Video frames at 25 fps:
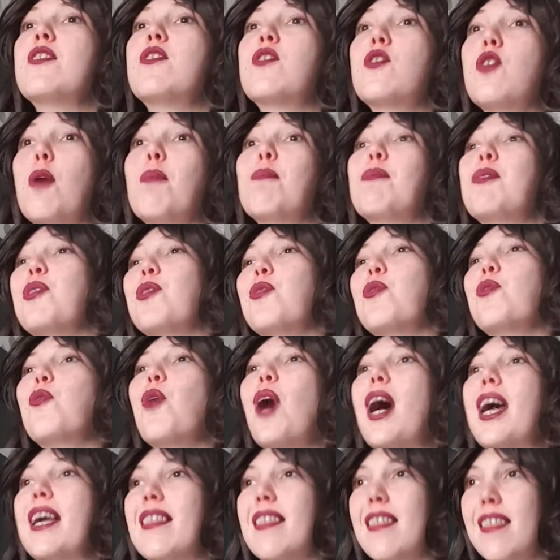stop you
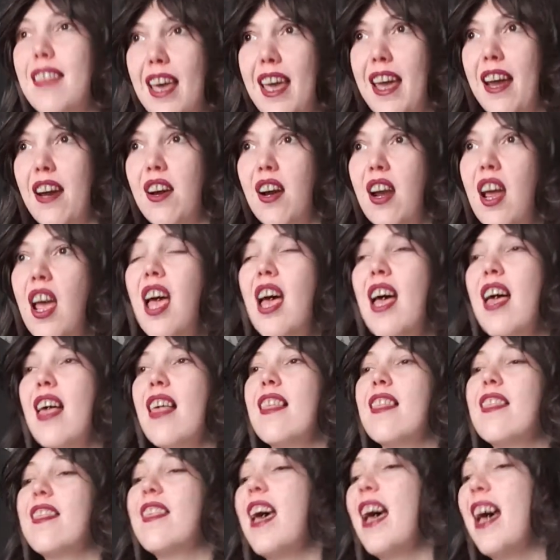right there.
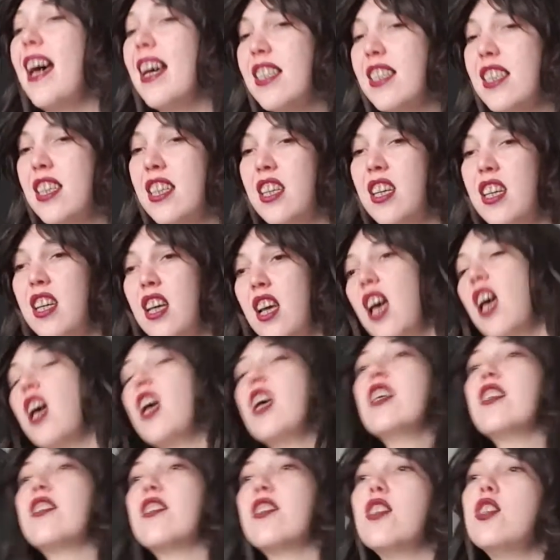That
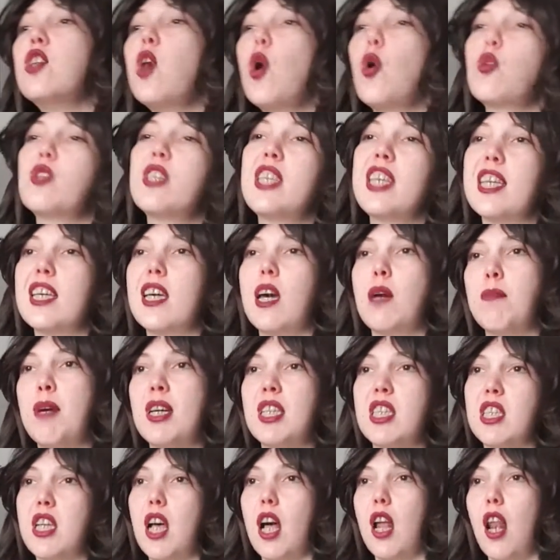is no tikka
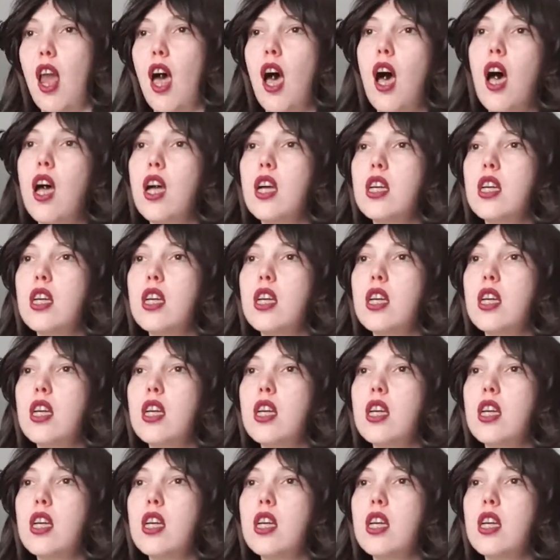masala.